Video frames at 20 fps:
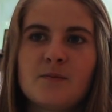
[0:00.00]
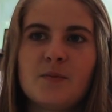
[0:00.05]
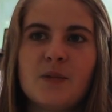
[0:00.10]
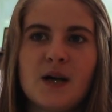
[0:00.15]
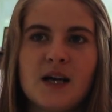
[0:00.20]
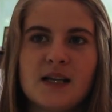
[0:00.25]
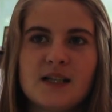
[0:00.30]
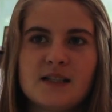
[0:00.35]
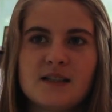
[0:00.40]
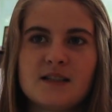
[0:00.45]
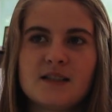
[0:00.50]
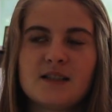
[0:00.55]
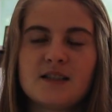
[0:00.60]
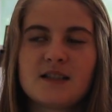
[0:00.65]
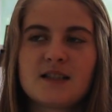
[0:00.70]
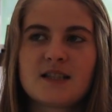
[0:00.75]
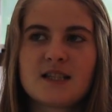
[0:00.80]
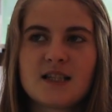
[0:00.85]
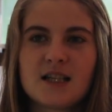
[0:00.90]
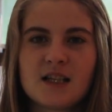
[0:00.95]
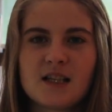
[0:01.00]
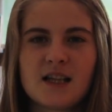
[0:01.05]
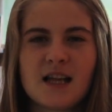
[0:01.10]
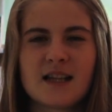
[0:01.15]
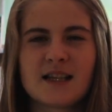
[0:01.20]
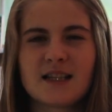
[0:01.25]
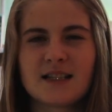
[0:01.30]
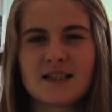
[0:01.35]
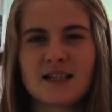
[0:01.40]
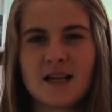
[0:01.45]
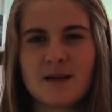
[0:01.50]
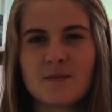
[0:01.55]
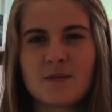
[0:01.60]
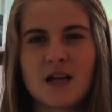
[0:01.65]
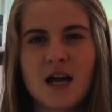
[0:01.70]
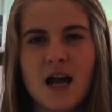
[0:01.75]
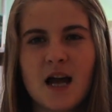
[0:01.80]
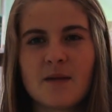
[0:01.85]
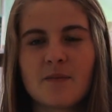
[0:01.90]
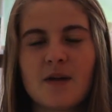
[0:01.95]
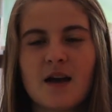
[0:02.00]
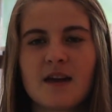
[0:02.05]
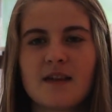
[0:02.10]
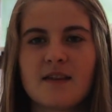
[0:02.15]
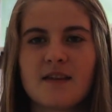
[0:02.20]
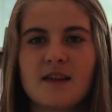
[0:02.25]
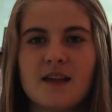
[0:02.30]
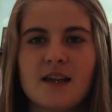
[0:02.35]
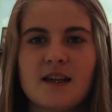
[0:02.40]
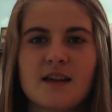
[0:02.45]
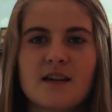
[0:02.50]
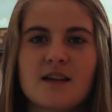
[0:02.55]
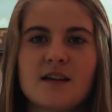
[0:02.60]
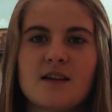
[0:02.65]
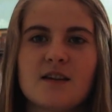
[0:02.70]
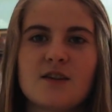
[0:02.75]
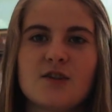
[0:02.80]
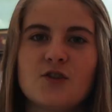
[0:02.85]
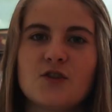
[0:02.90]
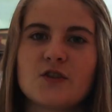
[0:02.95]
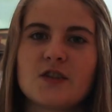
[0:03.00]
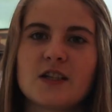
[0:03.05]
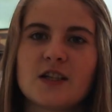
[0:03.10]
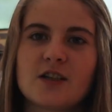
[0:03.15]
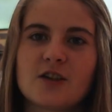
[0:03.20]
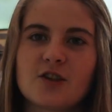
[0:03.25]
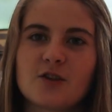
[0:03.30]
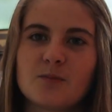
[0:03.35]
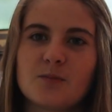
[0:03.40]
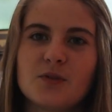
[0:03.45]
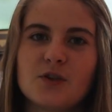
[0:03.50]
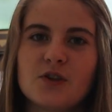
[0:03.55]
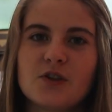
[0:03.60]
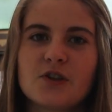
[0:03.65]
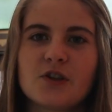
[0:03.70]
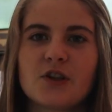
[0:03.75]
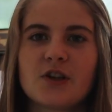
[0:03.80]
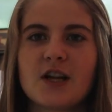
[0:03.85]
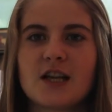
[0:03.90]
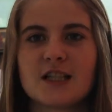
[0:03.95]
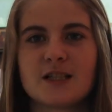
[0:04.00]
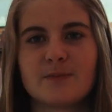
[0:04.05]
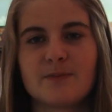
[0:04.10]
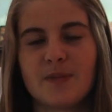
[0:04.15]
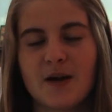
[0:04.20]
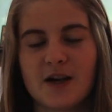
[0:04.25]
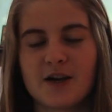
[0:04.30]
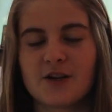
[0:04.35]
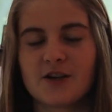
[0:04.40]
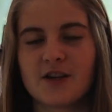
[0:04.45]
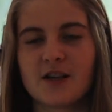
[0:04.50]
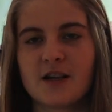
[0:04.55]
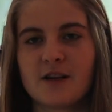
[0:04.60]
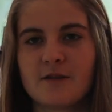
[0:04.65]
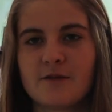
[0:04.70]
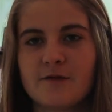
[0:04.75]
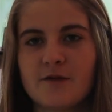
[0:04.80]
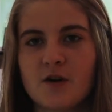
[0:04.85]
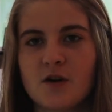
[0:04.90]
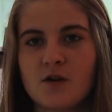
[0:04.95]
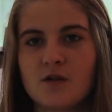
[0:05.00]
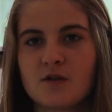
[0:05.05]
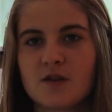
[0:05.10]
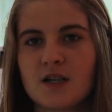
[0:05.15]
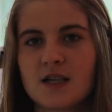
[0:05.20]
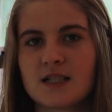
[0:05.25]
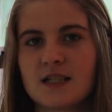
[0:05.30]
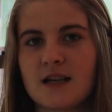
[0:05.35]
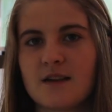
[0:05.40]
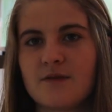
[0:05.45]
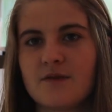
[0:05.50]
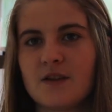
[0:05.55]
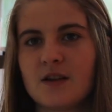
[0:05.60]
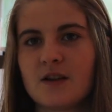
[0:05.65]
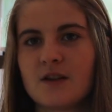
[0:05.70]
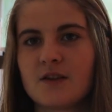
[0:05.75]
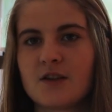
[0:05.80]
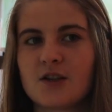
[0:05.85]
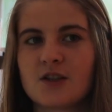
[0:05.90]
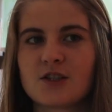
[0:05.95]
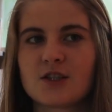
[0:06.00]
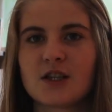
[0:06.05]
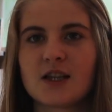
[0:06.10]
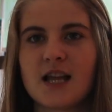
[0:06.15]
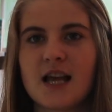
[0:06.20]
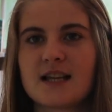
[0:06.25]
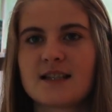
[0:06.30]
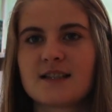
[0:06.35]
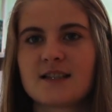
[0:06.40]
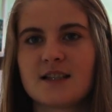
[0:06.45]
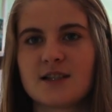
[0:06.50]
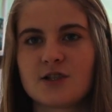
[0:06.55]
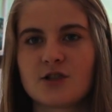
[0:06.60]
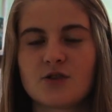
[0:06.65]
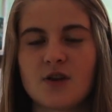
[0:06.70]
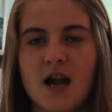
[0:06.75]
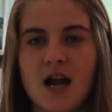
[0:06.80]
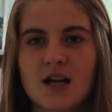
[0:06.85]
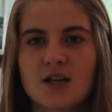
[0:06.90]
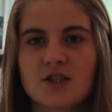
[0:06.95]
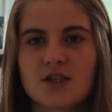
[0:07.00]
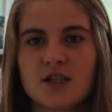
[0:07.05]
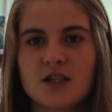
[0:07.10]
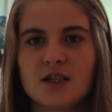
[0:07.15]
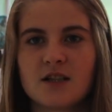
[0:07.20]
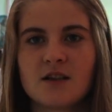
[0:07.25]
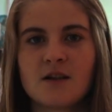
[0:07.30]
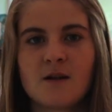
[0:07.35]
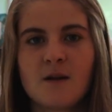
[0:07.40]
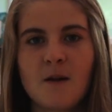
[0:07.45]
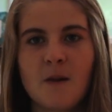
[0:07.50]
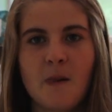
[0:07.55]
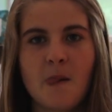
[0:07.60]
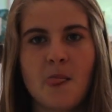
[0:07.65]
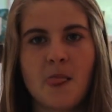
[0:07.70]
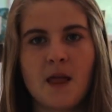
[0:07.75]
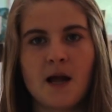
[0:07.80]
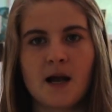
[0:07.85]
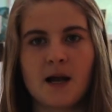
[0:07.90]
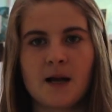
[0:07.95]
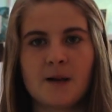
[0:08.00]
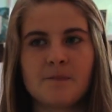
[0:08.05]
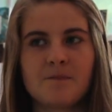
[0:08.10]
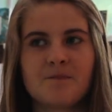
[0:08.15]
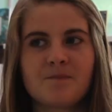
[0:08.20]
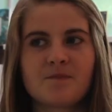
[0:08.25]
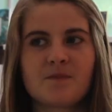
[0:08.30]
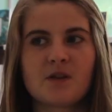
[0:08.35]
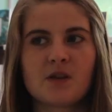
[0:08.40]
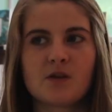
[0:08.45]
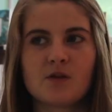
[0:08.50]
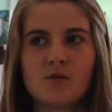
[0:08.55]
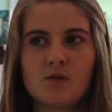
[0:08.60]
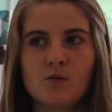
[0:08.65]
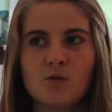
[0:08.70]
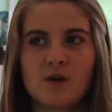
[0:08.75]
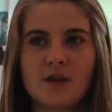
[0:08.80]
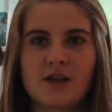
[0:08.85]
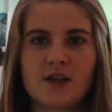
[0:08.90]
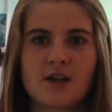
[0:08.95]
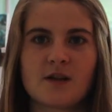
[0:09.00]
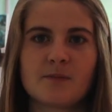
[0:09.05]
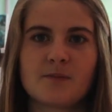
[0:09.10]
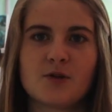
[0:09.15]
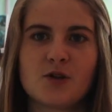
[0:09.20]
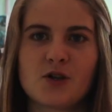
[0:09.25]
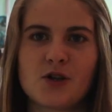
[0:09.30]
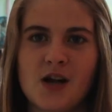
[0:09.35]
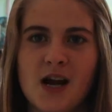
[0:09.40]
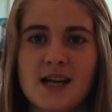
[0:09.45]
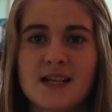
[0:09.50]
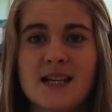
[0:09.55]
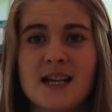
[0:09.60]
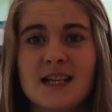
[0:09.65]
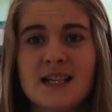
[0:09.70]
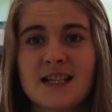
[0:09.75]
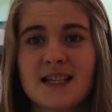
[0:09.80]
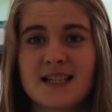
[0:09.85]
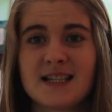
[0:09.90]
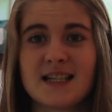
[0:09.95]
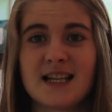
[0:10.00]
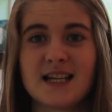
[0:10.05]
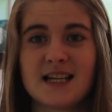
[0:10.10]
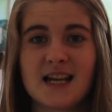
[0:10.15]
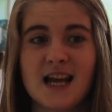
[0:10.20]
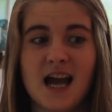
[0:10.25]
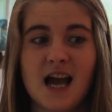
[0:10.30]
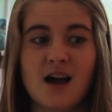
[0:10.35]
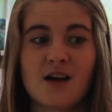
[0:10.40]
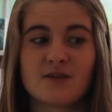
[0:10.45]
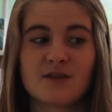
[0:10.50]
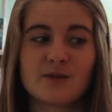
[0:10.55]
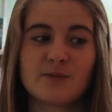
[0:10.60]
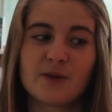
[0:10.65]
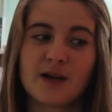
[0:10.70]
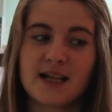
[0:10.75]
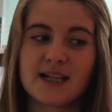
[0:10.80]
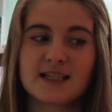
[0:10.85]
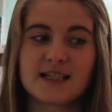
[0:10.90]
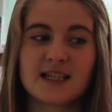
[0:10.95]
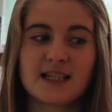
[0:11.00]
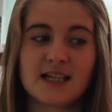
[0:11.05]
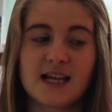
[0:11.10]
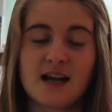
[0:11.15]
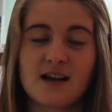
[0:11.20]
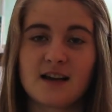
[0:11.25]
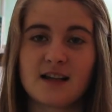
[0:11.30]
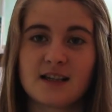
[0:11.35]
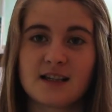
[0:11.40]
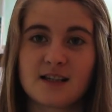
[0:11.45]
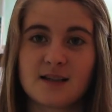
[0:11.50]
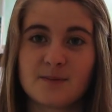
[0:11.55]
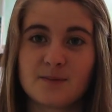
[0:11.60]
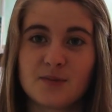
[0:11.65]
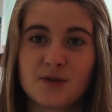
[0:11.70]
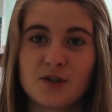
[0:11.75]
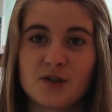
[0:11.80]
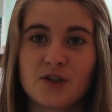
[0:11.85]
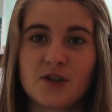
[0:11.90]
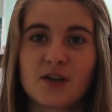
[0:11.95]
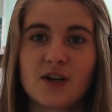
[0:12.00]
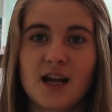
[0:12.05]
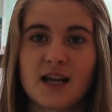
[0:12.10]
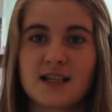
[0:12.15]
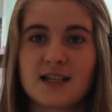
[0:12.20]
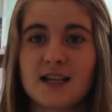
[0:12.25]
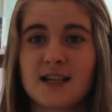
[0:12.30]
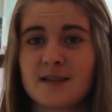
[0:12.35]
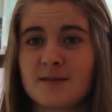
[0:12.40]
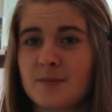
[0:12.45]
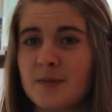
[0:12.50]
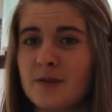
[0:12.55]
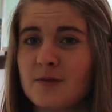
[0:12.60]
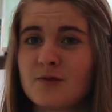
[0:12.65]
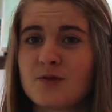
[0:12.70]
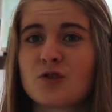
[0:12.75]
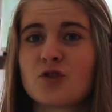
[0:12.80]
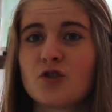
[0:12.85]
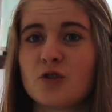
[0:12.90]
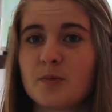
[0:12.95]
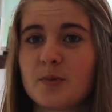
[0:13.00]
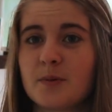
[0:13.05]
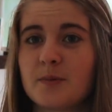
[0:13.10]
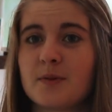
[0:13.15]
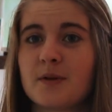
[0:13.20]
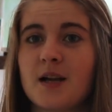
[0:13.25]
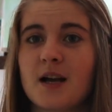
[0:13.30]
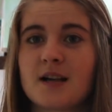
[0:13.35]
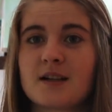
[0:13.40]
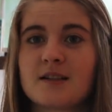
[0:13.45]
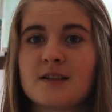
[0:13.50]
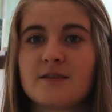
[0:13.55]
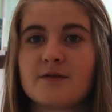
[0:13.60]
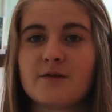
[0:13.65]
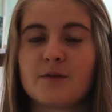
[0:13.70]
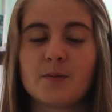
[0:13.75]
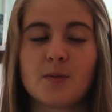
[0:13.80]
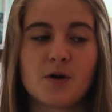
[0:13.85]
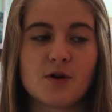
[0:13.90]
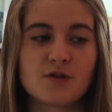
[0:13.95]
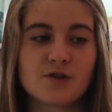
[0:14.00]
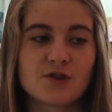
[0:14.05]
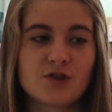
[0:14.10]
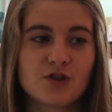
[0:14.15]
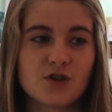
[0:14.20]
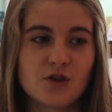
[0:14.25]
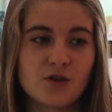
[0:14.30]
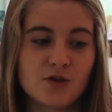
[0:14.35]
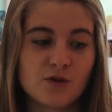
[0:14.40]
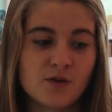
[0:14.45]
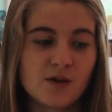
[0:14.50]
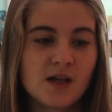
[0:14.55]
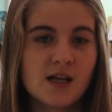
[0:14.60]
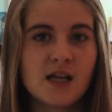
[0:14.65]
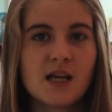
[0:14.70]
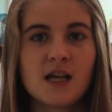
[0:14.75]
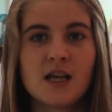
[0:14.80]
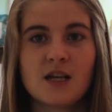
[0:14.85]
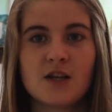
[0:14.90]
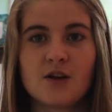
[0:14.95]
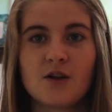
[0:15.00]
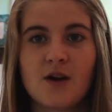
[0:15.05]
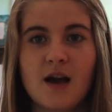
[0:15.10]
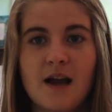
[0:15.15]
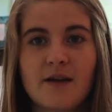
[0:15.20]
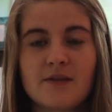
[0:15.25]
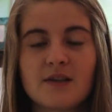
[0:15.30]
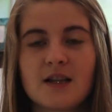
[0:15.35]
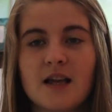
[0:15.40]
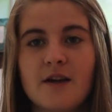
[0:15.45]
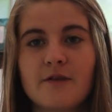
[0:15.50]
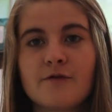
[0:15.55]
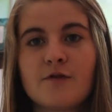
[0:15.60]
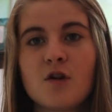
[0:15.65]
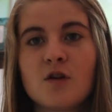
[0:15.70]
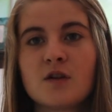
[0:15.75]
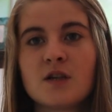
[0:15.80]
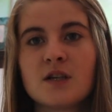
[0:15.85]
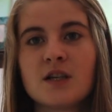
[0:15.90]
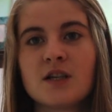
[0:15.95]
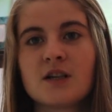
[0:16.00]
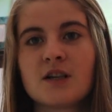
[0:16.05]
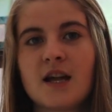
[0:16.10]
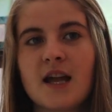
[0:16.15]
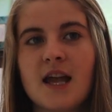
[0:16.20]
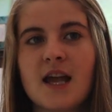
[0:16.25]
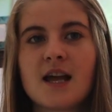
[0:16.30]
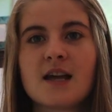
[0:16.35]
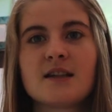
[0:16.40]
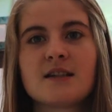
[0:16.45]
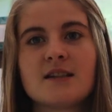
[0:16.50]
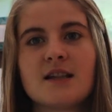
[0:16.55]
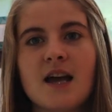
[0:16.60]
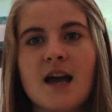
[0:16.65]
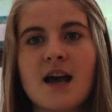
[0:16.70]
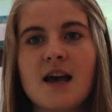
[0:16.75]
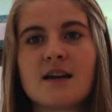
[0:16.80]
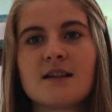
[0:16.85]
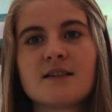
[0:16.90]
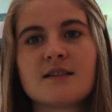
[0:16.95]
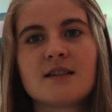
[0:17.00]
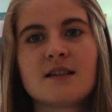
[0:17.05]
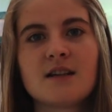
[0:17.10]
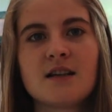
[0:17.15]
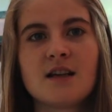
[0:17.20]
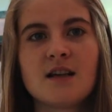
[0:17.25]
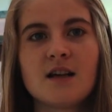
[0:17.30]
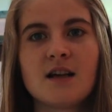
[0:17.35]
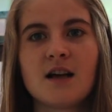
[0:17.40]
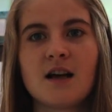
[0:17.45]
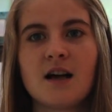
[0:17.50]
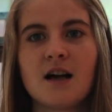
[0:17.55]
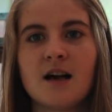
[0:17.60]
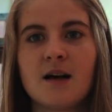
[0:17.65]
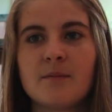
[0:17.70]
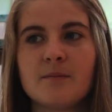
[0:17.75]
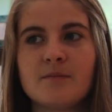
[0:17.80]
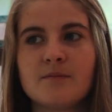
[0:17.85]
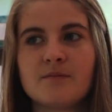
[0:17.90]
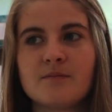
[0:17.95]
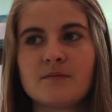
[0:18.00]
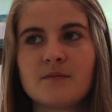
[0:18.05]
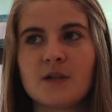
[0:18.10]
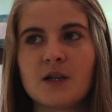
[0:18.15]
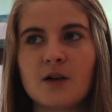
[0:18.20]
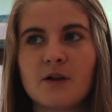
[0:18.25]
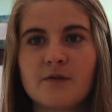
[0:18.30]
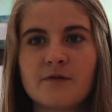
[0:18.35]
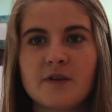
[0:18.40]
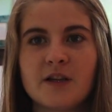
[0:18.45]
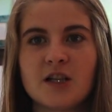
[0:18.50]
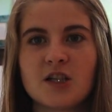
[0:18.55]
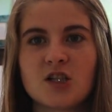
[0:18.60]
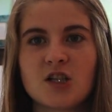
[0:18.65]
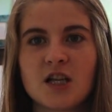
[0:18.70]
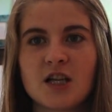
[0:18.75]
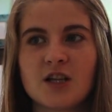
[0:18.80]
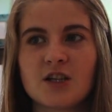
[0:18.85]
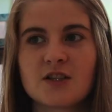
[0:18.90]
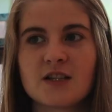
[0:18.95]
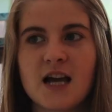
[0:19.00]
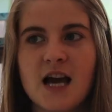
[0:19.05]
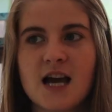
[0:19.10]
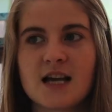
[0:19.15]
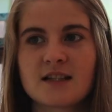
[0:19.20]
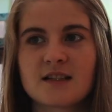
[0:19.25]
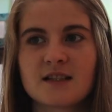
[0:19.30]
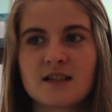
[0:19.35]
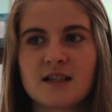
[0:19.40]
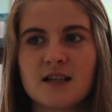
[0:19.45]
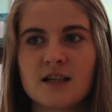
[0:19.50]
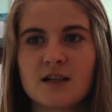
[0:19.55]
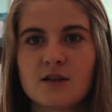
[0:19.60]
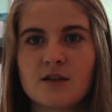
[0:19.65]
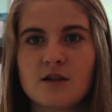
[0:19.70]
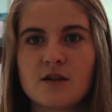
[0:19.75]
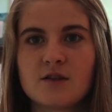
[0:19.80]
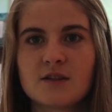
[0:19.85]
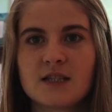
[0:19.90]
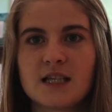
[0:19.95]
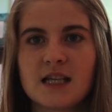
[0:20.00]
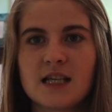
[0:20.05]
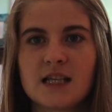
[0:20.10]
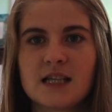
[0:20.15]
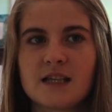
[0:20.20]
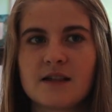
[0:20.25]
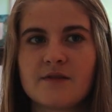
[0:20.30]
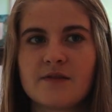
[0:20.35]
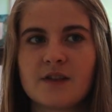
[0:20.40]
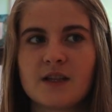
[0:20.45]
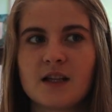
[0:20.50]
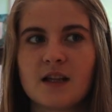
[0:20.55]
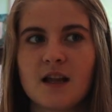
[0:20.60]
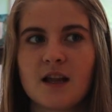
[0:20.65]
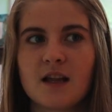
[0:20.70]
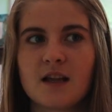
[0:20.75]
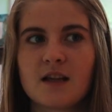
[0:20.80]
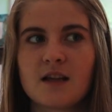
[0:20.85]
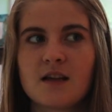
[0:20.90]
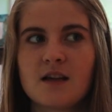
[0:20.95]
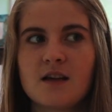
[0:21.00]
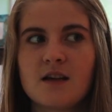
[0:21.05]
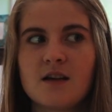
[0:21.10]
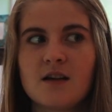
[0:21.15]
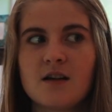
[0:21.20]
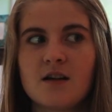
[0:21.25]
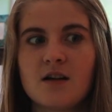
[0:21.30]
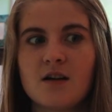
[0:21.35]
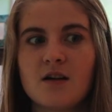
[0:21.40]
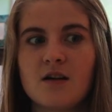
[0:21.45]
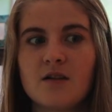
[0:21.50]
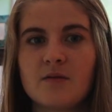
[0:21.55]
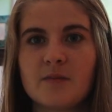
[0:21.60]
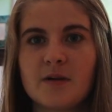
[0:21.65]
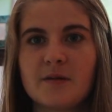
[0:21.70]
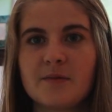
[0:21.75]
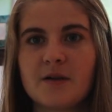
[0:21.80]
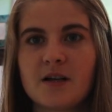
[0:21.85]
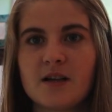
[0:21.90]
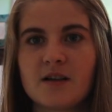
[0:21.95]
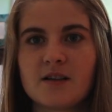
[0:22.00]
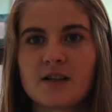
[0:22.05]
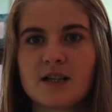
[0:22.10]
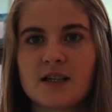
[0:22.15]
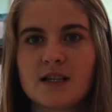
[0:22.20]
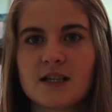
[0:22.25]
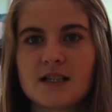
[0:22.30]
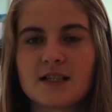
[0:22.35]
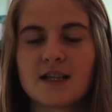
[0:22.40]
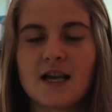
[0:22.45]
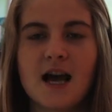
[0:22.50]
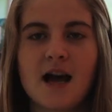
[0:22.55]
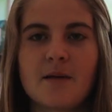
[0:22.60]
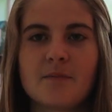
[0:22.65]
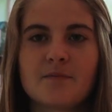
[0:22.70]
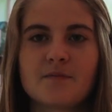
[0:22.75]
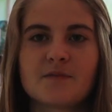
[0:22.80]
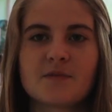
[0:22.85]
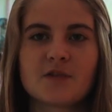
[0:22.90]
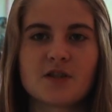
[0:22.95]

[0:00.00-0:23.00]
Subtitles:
But still, at the same time, I think using a computer is better than a phone because I feel there's less distraction with a computer. I tend to sit down, and when I sit down at the computer, I tend to be super productive, opposed to, you know, having that phone in your hand and, you know, finishing your task and then closing and then feeling like, oh, maybe I'll look at this app.